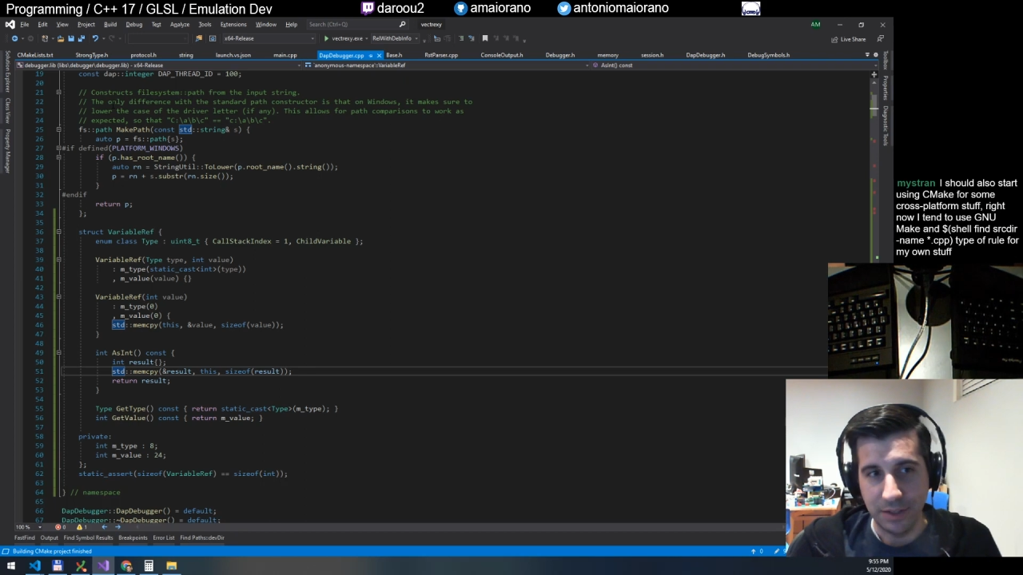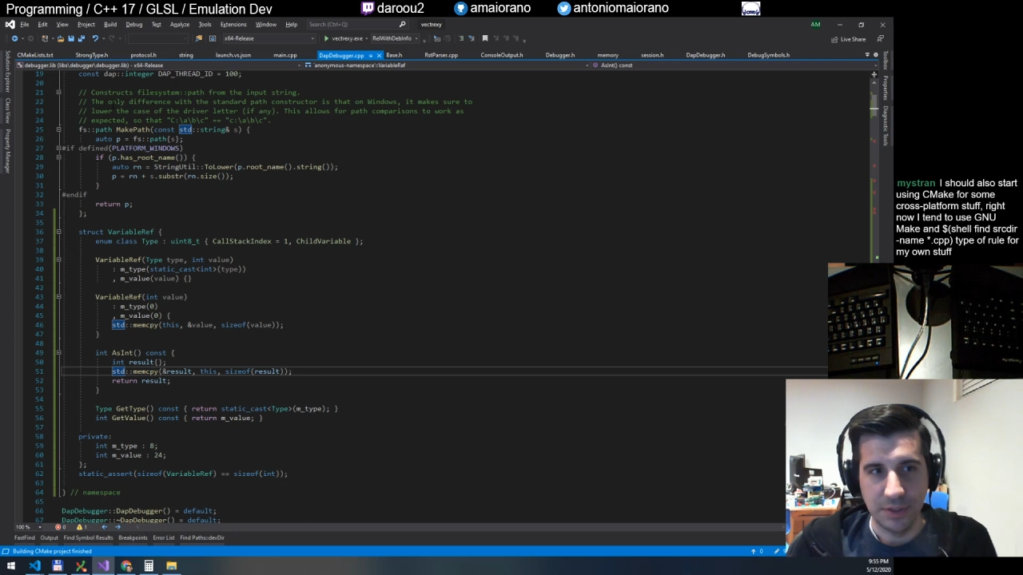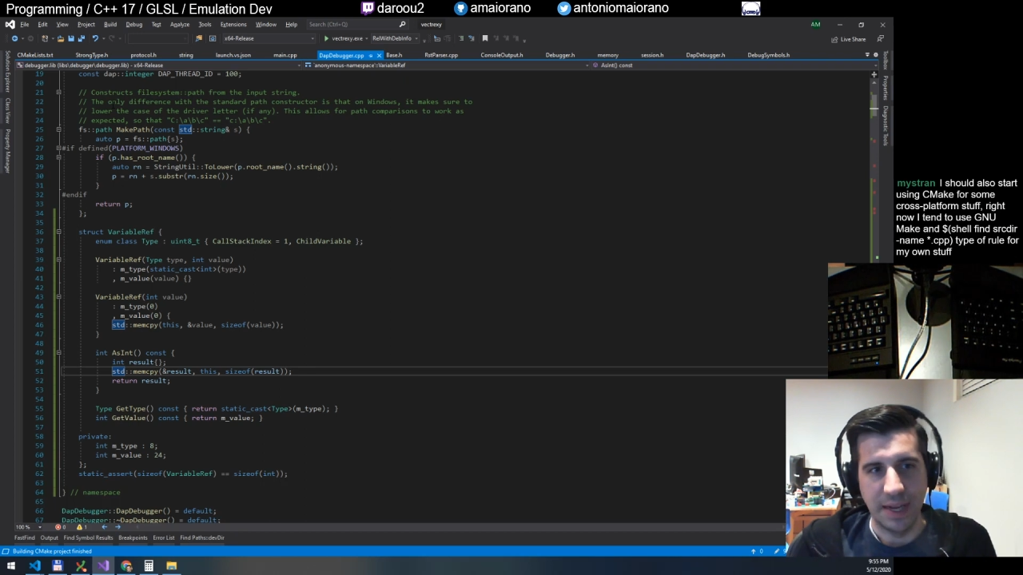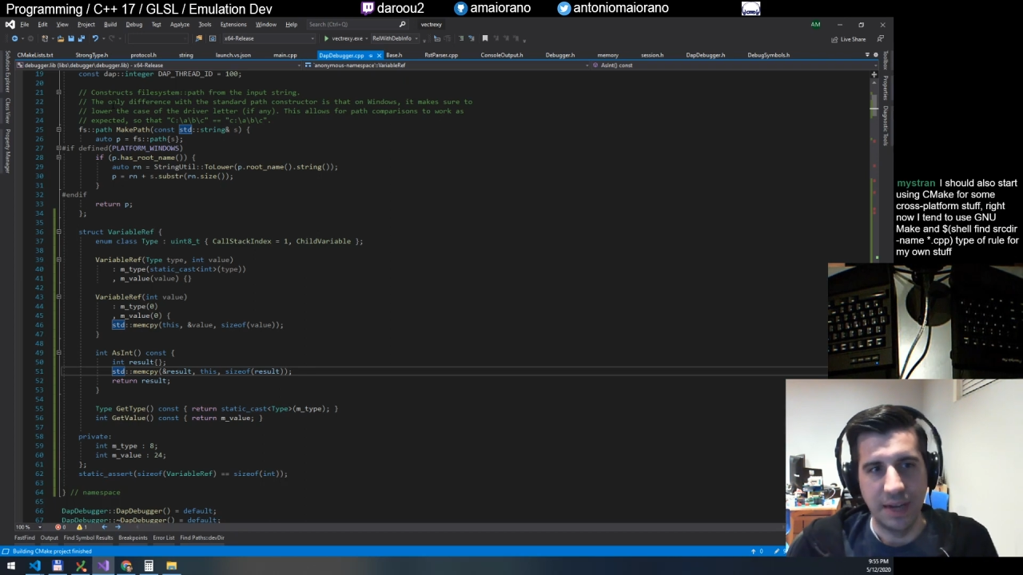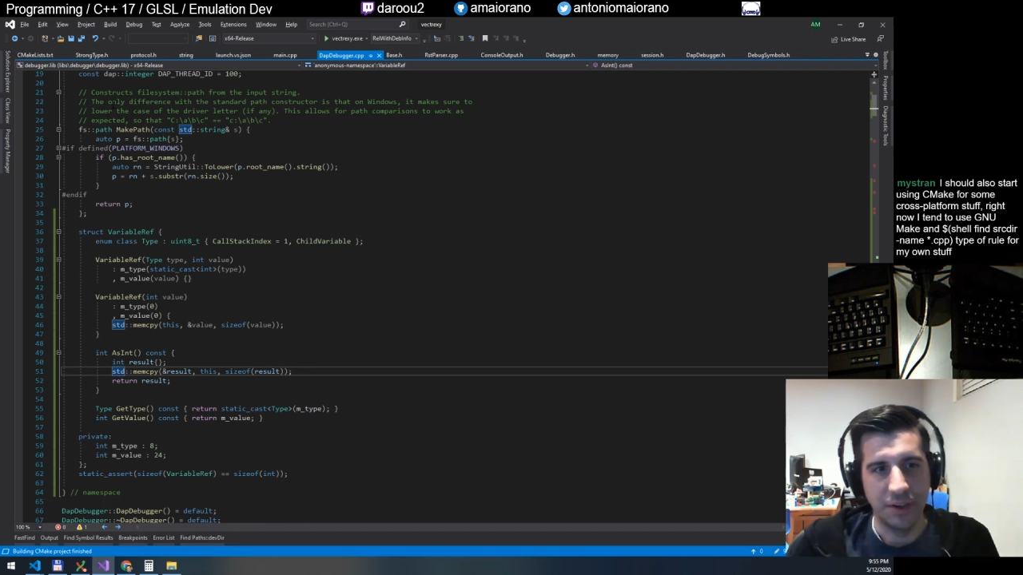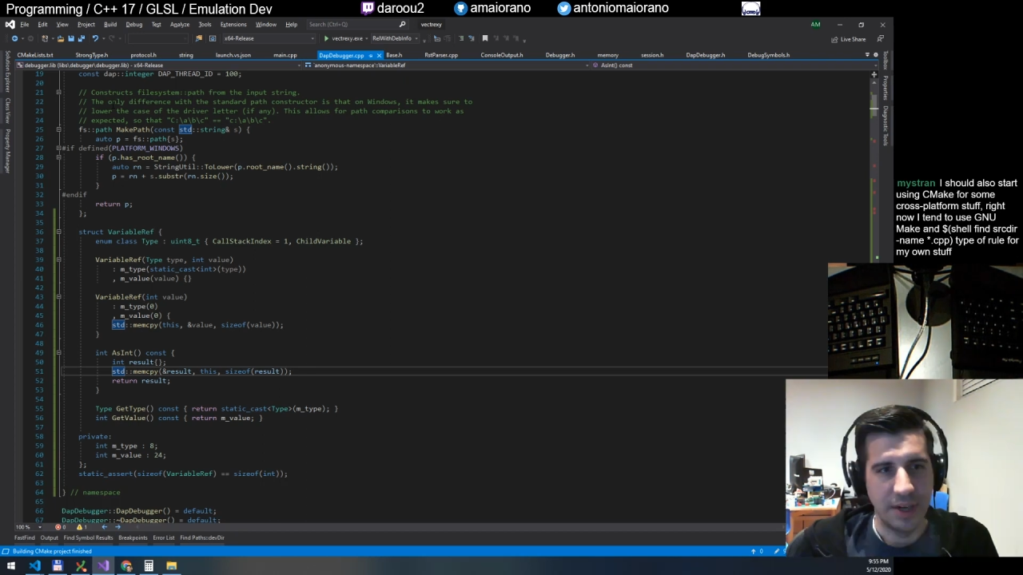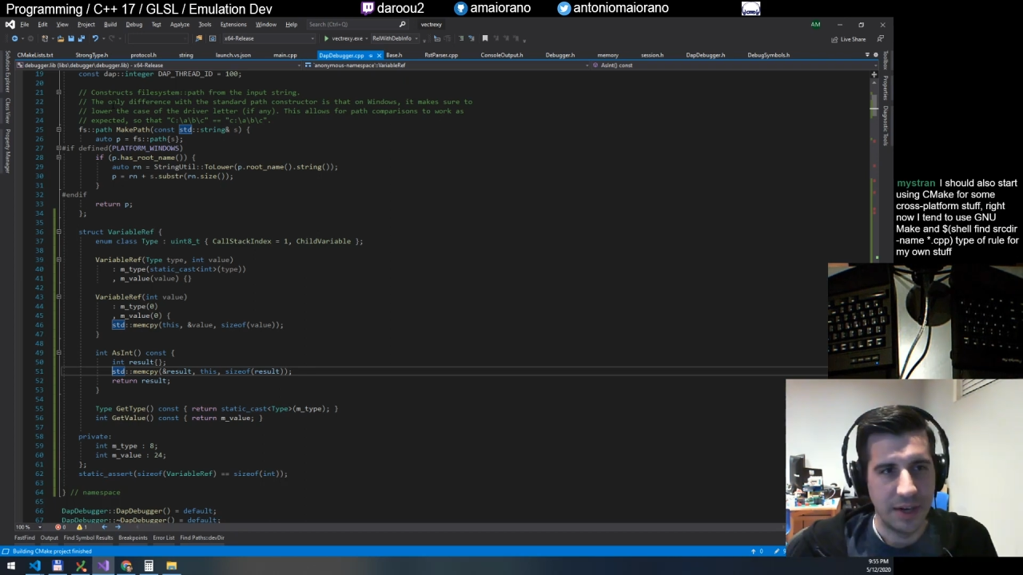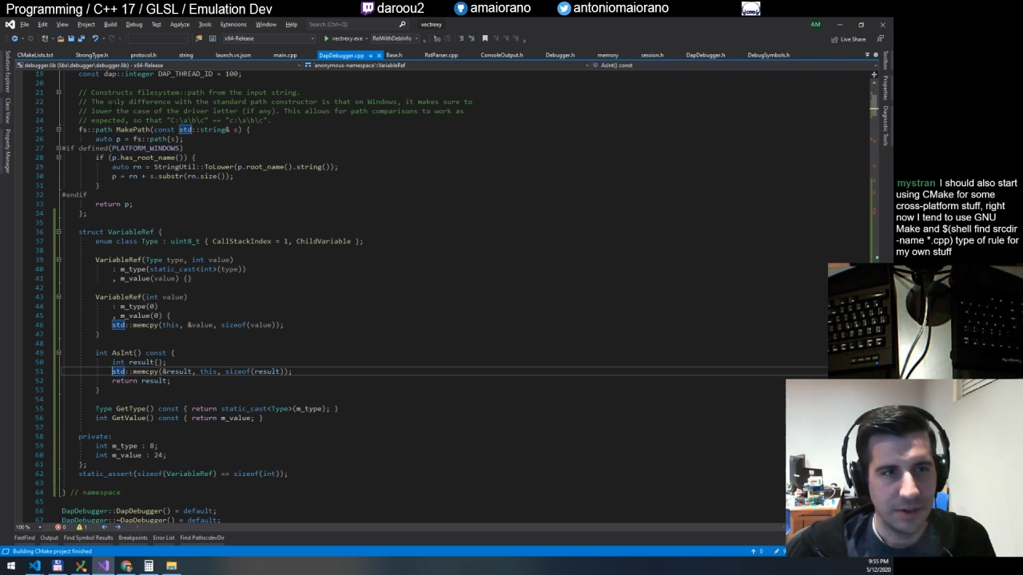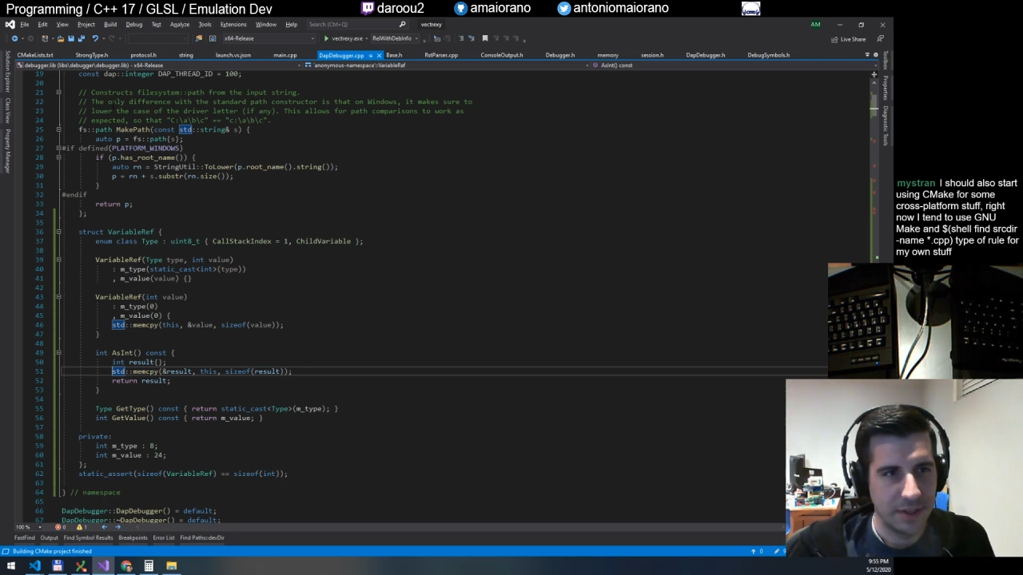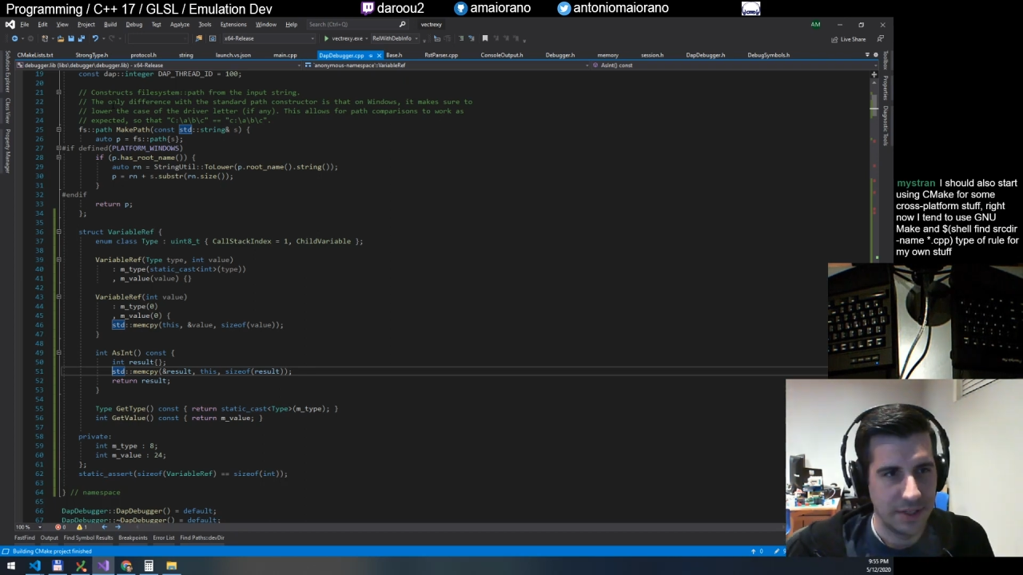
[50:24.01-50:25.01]
standard
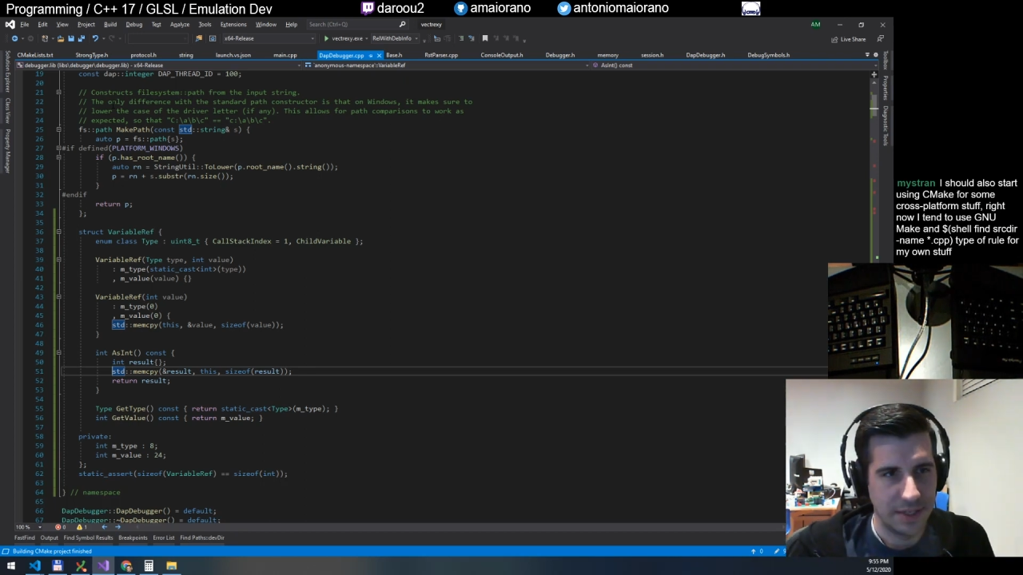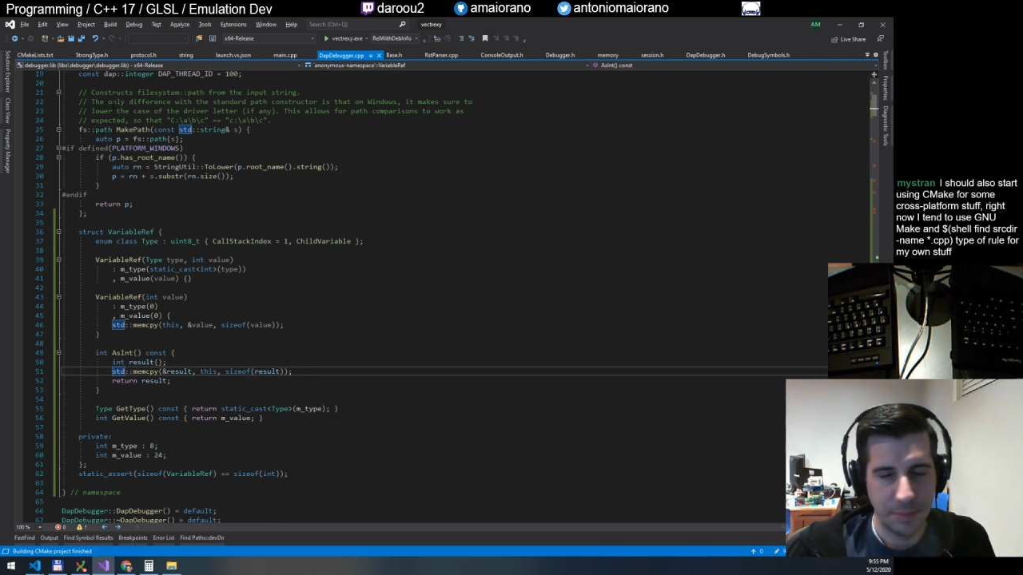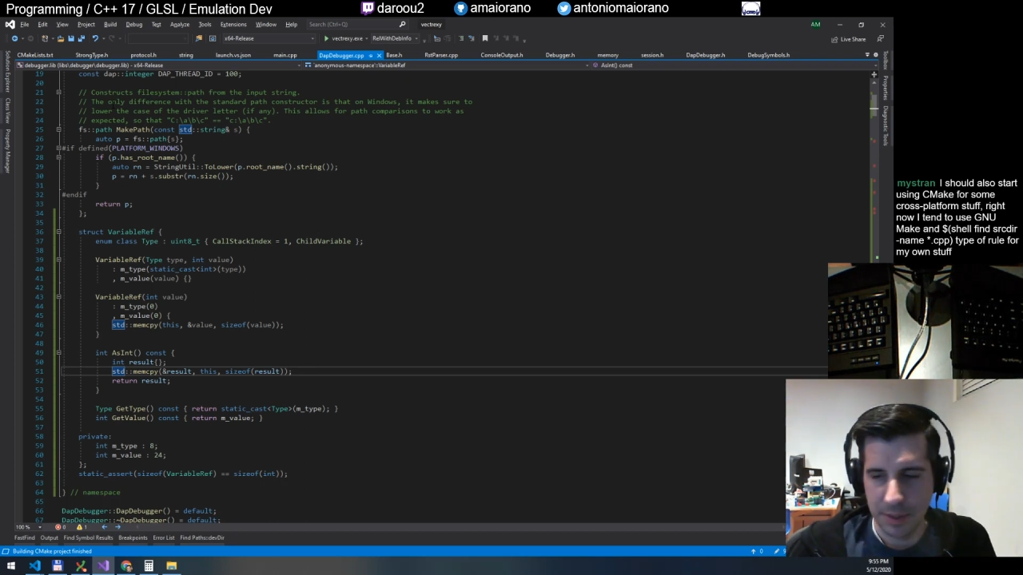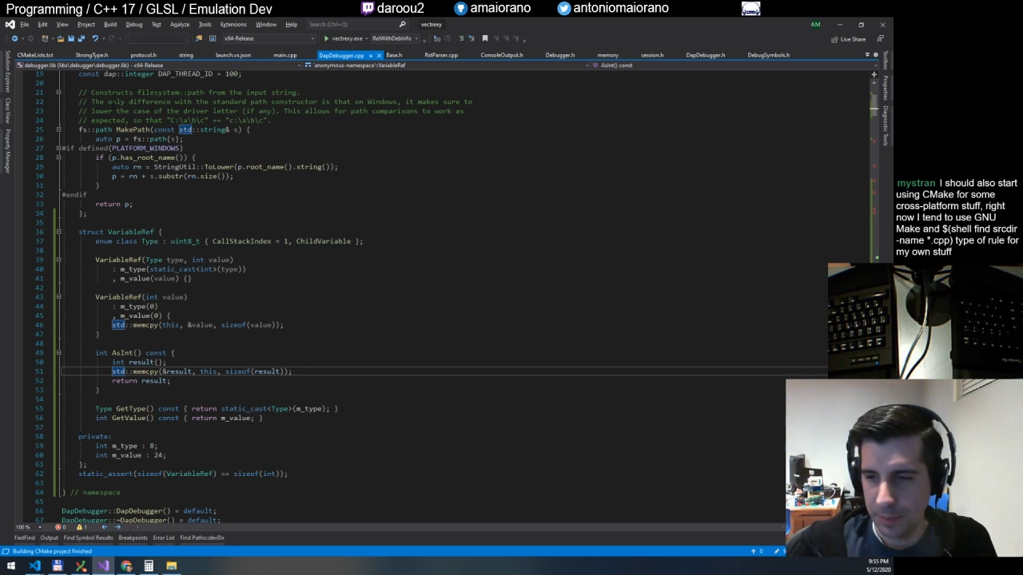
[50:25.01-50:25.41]
now in the C++